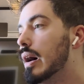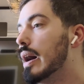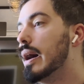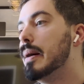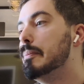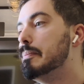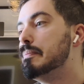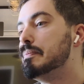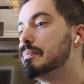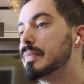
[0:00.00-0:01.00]
the
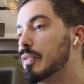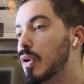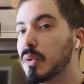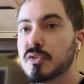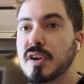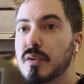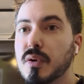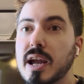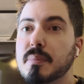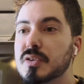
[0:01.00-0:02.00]
vocals sound
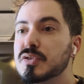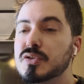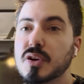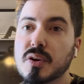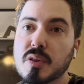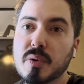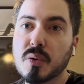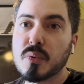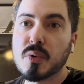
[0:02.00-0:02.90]
great, but as soon as you go into the middle of the